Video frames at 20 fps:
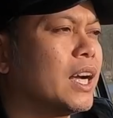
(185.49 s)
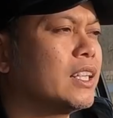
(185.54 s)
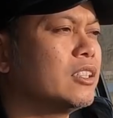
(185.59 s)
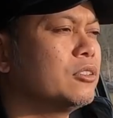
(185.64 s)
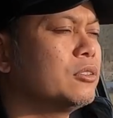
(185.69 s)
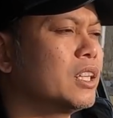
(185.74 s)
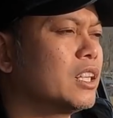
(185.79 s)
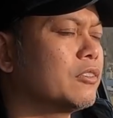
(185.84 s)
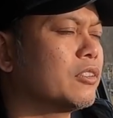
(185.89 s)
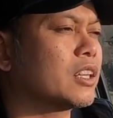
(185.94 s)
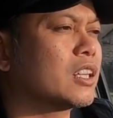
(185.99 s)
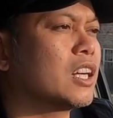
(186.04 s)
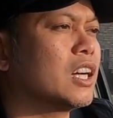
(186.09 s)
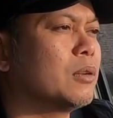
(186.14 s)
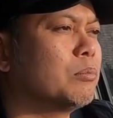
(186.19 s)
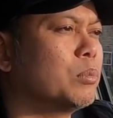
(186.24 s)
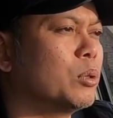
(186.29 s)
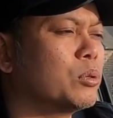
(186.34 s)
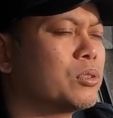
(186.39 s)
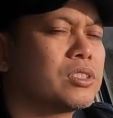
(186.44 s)
I do have a
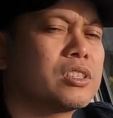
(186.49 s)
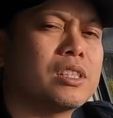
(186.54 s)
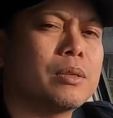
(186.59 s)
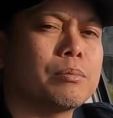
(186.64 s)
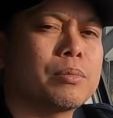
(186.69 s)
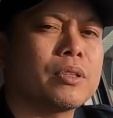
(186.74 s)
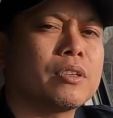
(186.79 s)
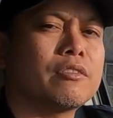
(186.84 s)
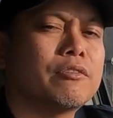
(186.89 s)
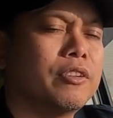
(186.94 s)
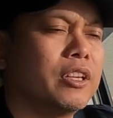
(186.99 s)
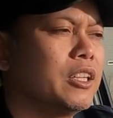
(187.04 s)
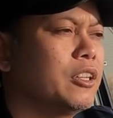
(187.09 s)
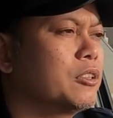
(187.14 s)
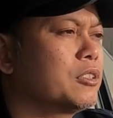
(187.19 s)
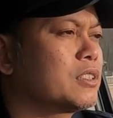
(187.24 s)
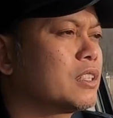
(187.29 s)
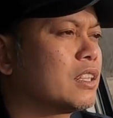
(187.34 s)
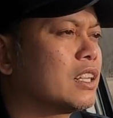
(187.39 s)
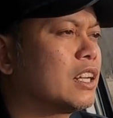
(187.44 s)
couple simpler
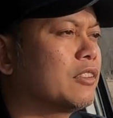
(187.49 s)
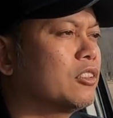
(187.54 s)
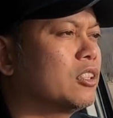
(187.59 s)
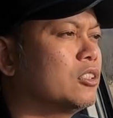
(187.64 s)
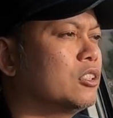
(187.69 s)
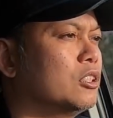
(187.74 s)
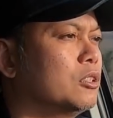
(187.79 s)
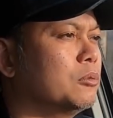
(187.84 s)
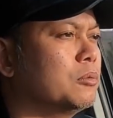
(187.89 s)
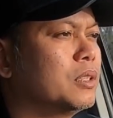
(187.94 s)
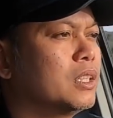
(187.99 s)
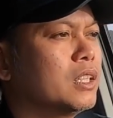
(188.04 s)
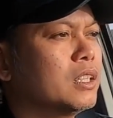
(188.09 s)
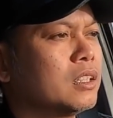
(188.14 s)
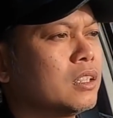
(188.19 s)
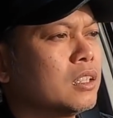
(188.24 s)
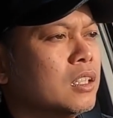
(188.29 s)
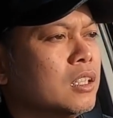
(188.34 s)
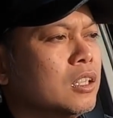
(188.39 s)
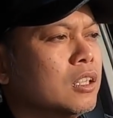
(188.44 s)
videos that have to do
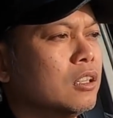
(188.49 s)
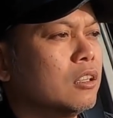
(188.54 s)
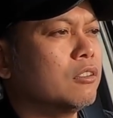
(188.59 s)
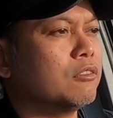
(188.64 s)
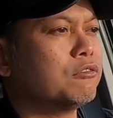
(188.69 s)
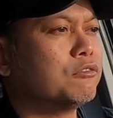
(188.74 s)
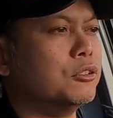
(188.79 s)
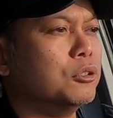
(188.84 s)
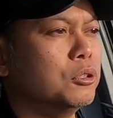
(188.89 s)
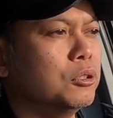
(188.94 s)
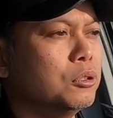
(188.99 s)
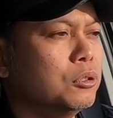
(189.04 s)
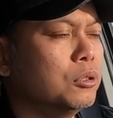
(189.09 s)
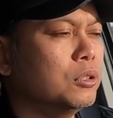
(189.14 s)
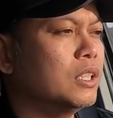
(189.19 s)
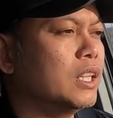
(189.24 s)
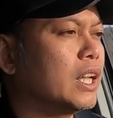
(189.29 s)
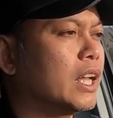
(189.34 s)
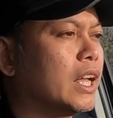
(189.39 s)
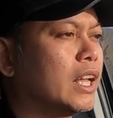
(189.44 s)
with
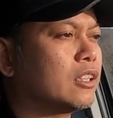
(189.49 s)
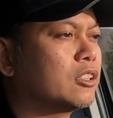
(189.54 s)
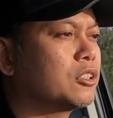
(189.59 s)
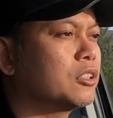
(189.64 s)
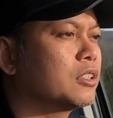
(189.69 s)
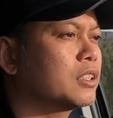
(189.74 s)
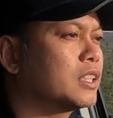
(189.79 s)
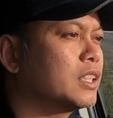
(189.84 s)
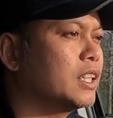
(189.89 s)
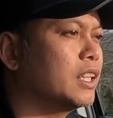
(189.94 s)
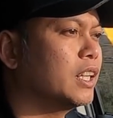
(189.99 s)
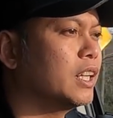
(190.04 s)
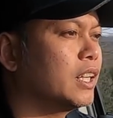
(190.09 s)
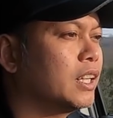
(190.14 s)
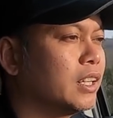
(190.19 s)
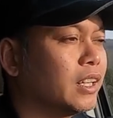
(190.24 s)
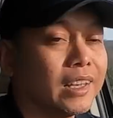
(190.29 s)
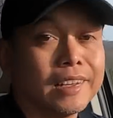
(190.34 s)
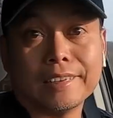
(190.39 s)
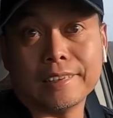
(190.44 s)
food and
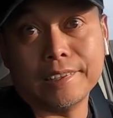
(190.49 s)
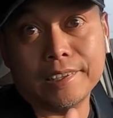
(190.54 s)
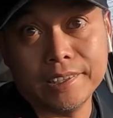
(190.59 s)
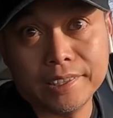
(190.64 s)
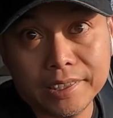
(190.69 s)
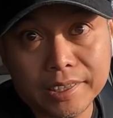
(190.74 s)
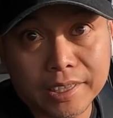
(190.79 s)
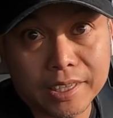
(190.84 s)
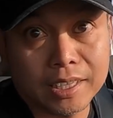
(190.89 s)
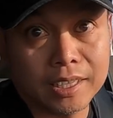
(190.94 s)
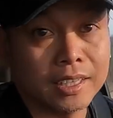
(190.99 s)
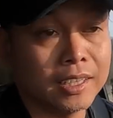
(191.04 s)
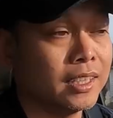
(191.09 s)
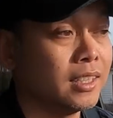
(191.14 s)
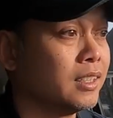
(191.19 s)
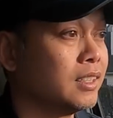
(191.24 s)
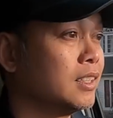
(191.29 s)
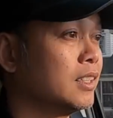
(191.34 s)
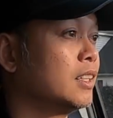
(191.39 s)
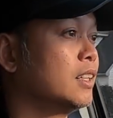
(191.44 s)
cooking and eating.
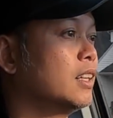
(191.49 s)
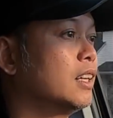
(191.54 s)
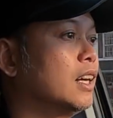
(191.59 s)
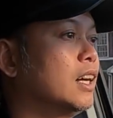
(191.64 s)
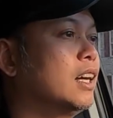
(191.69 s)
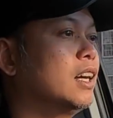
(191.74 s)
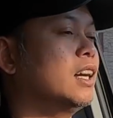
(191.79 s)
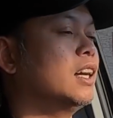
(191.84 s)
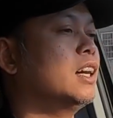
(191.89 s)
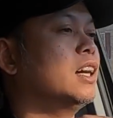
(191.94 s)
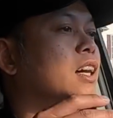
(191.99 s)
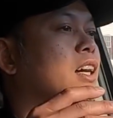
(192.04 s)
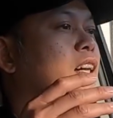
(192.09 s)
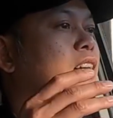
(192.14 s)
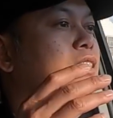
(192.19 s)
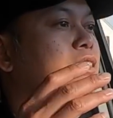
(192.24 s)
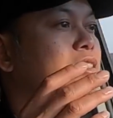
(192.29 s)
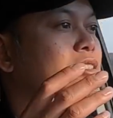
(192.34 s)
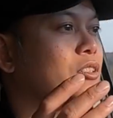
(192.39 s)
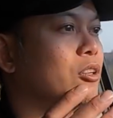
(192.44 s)

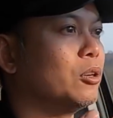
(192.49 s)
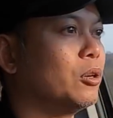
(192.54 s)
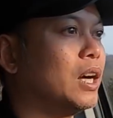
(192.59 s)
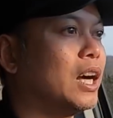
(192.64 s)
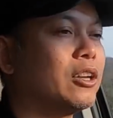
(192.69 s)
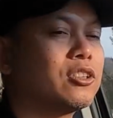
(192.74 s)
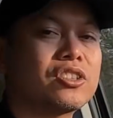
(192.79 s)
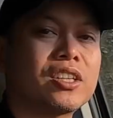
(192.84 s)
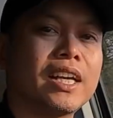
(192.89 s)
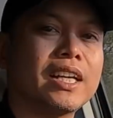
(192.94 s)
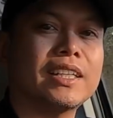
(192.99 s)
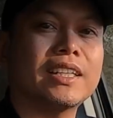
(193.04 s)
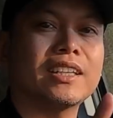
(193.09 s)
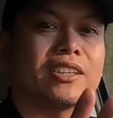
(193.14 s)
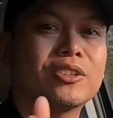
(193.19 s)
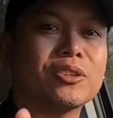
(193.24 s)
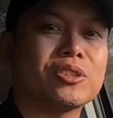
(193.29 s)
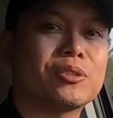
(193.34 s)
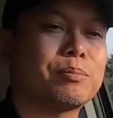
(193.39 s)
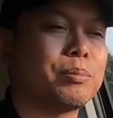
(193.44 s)
So I try and
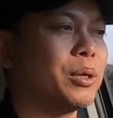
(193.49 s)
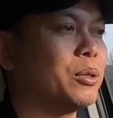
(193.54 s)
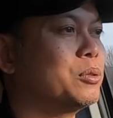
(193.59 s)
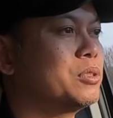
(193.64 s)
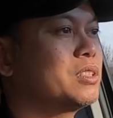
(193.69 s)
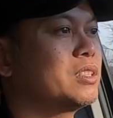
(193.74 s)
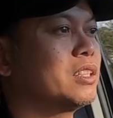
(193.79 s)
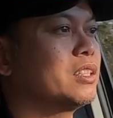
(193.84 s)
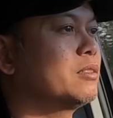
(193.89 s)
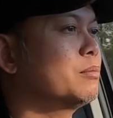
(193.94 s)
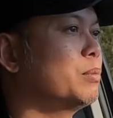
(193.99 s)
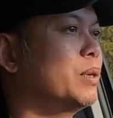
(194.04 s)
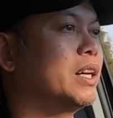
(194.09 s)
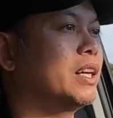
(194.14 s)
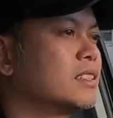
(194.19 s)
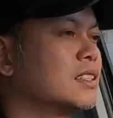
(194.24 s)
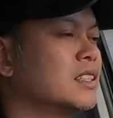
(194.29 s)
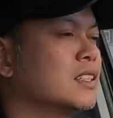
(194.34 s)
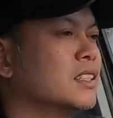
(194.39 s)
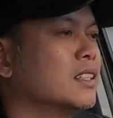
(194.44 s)
get those posted,
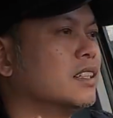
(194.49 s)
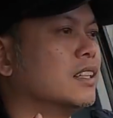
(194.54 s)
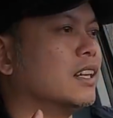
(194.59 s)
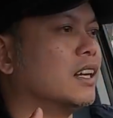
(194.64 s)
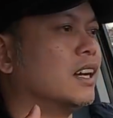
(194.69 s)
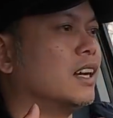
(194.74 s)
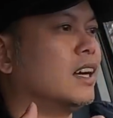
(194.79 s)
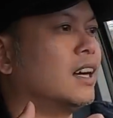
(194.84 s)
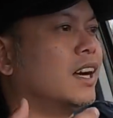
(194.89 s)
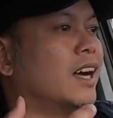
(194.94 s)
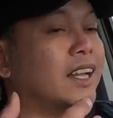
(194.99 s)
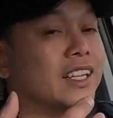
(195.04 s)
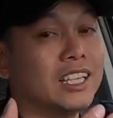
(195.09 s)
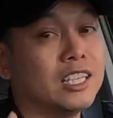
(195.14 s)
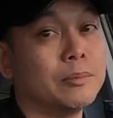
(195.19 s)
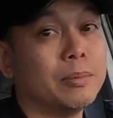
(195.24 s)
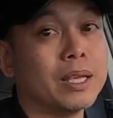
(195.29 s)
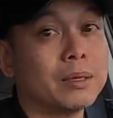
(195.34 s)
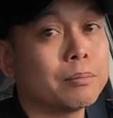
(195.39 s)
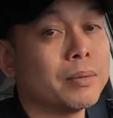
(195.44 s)
but I need
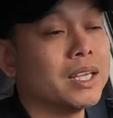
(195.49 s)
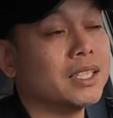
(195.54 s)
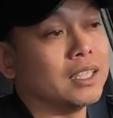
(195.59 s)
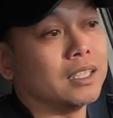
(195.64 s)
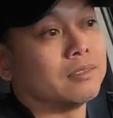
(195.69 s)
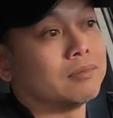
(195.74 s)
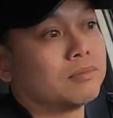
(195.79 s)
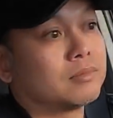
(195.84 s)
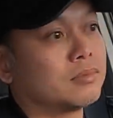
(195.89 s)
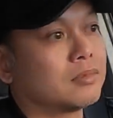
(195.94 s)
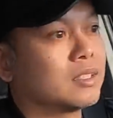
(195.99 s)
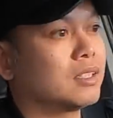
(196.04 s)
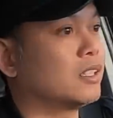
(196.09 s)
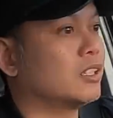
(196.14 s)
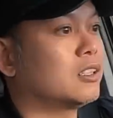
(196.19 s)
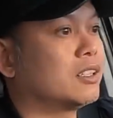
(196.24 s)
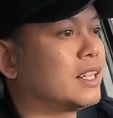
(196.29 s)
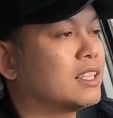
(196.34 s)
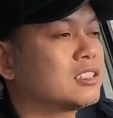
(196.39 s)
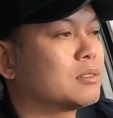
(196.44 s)
to make money.
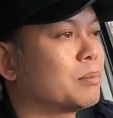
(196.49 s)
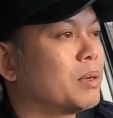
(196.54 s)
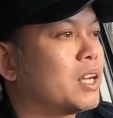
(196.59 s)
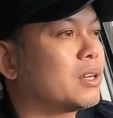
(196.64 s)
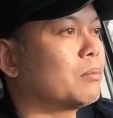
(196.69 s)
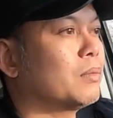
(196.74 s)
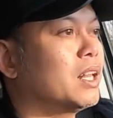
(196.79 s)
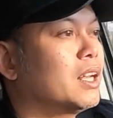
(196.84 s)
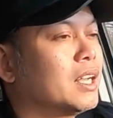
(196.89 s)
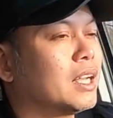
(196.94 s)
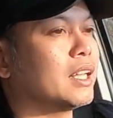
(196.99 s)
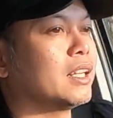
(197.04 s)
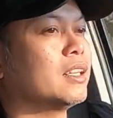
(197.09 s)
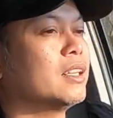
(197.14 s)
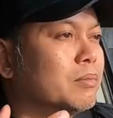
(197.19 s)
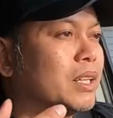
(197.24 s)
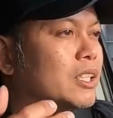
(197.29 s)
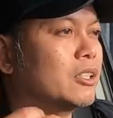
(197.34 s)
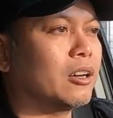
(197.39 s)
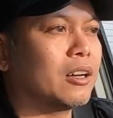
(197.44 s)
You know, that's the bottom
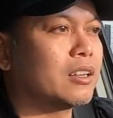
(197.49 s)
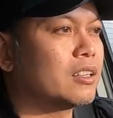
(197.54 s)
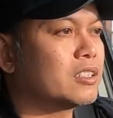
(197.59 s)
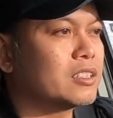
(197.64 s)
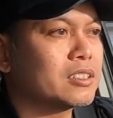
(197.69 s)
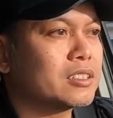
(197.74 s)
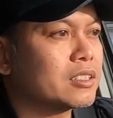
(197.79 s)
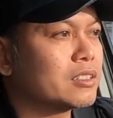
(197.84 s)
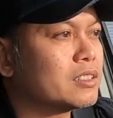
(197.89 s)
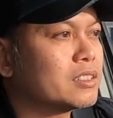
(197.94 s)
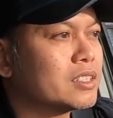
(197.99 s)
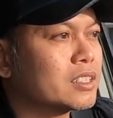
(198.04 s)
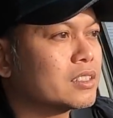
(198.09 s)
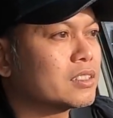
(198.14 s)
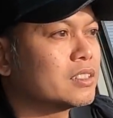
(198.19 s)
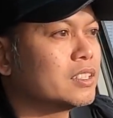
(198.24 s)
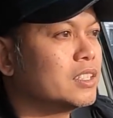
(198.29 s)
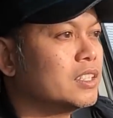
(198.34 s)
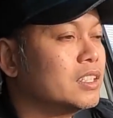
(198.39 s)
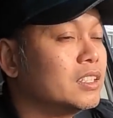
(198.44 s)
line. My daughter just turned
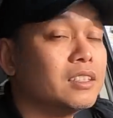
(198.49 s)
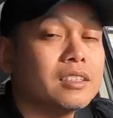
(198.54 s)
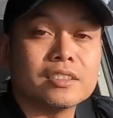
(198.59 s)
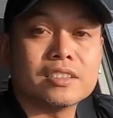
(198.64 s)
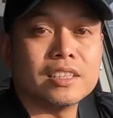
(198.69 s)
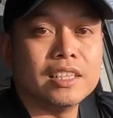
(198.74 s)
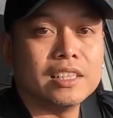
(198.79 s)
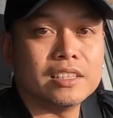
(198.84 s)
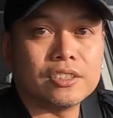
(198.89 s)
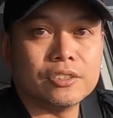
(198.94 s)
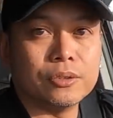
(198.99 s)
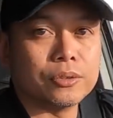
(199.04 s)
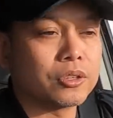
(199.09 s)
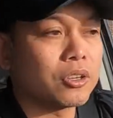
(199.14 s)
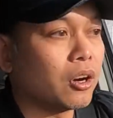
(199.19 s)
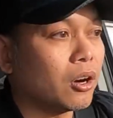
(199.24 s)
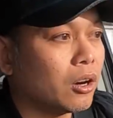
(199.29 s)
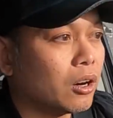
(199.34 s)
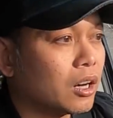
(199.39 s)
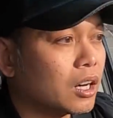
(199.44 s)
16. She needs a new
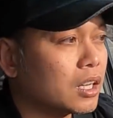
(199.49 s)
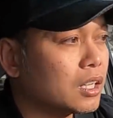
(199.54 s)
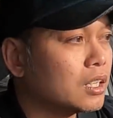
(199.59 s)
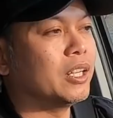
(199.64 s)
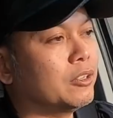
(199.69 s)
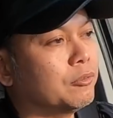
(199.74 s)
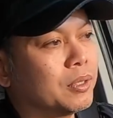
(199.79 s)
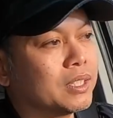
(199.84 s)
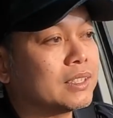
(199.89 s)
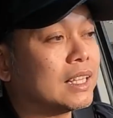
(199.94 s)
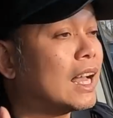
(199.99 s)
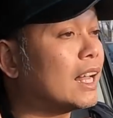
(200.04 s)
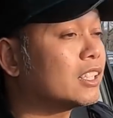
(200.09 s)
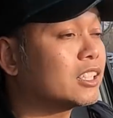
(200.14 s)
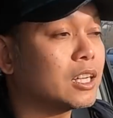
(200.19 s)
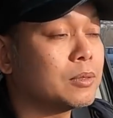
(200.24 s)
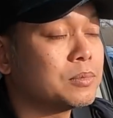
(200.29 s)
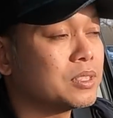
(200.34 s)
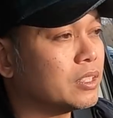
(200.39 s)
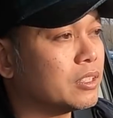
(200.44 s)
car. And with that
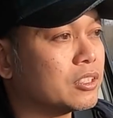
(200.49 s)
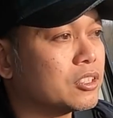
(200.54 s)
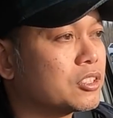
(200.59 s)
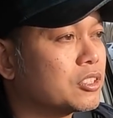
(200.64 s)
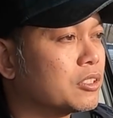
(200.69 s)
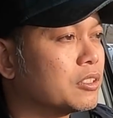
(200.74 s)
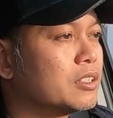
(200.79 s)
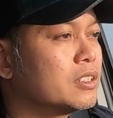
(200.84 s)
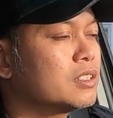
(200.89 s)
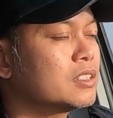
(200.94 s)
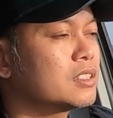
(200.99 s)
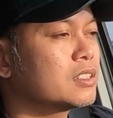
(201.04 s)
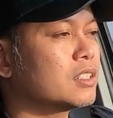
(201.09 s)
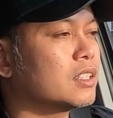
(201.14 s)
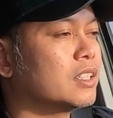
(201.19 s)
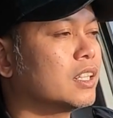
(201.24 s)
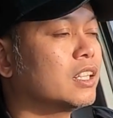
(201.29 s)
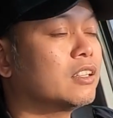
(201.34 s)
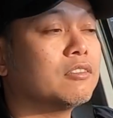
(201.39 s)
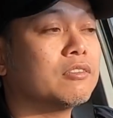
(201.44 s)
comes the insurance.
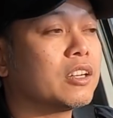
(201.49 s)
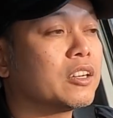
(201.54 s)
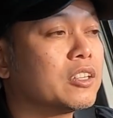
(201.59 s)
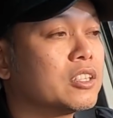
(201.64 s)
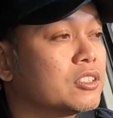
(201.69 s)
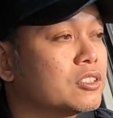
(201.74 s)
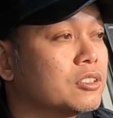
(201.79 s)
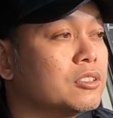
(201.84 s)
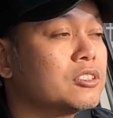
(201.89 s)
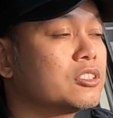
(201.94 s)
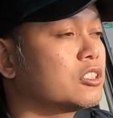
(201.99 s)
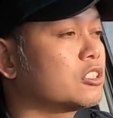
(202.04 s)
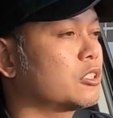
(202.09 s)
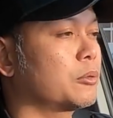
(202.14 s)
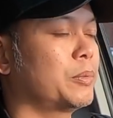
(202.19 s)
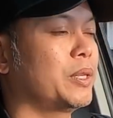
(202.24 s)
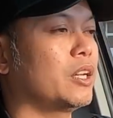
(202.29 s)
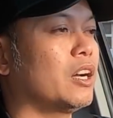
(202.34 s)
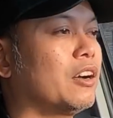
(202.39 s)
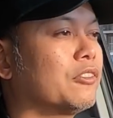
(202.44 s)
And then very soon she's
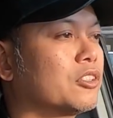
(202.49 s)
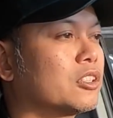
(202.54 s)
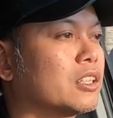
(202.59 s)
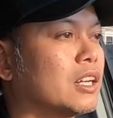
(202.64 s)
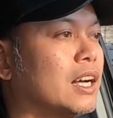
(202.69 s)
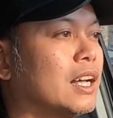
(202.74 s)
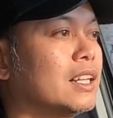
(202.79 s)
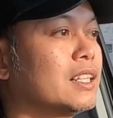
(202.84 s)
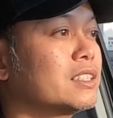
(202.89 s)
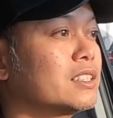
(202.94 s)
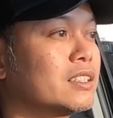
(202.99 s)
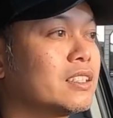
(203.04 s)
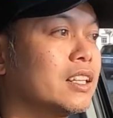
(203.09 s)
gonna be off to college.